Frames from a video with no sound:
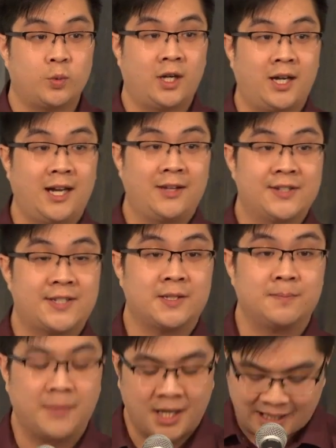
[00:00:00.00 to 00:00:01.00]
why, this
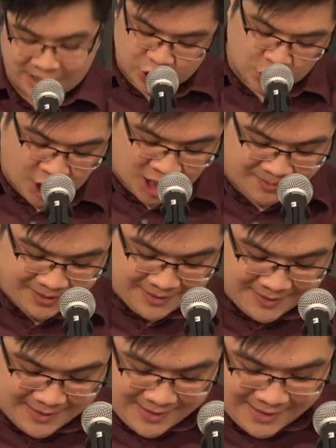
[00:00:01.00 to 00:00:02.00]
is my job.
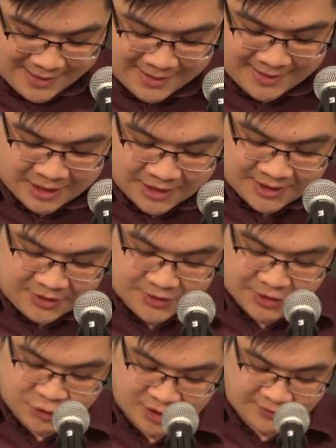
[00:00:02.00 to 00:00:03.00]
And he continues
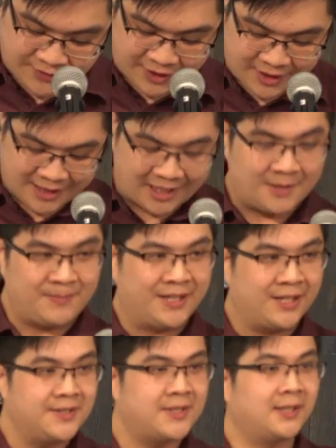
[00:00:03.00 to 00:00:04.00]
this train of thought, and he
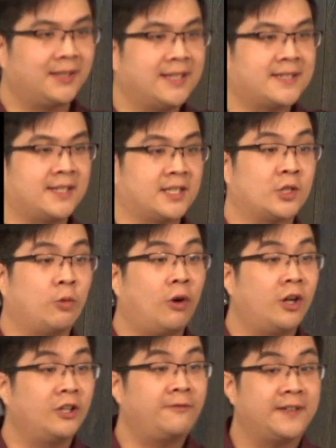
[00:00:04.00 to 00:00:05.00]
begins to list his
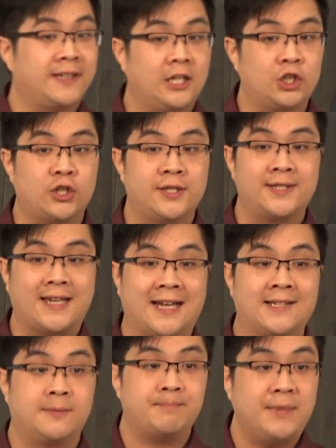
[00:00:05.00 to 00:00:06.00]
qualifications
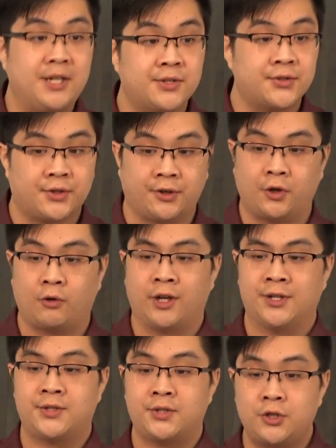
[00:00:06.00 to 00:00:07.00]
as a minister or
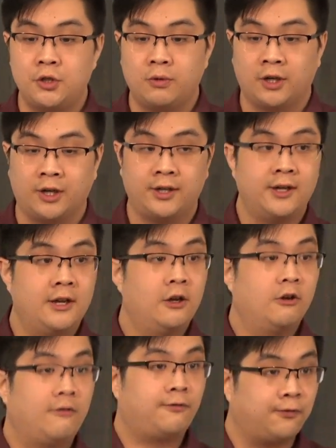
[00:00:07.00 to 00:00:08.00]
a steward
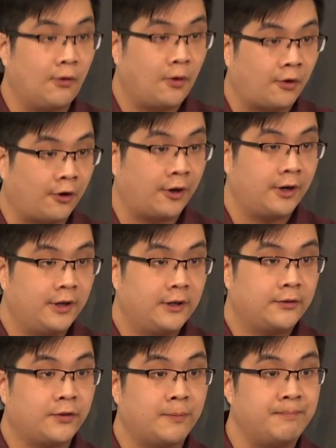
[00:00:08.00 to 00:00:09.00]
for
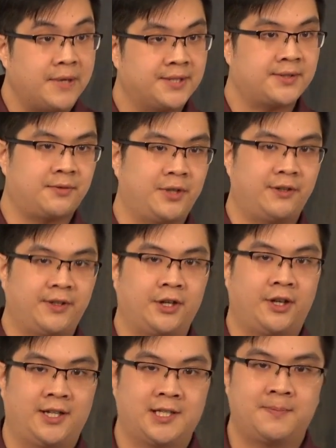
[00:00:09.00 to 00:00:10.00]
the mystery of the
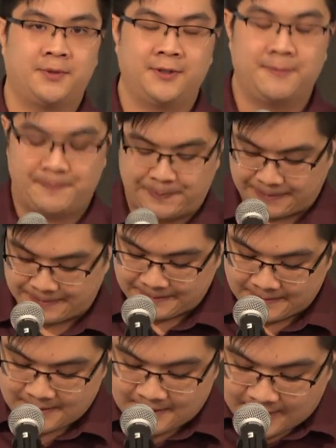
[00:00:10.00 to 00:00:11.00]
gospel.
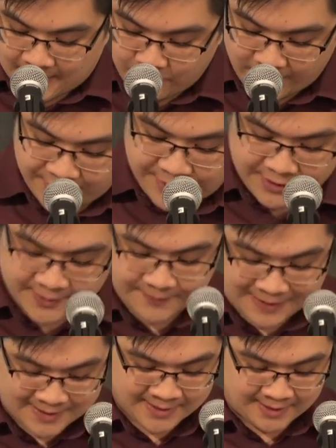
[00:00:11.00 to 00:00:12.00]
And what I think is
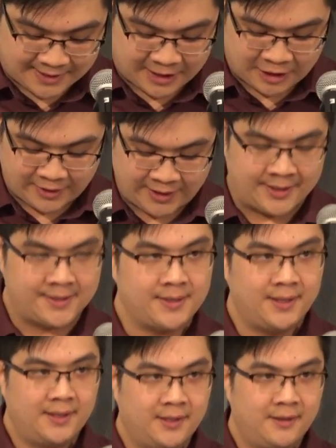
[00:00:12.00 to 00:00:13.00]
fascinating here is,
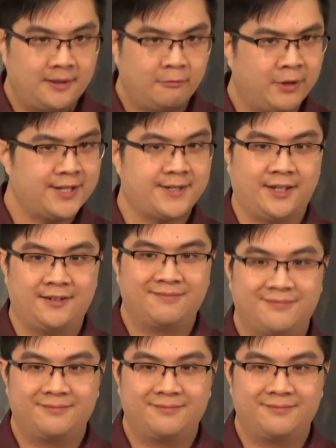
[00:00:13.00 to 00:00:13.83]
what is it?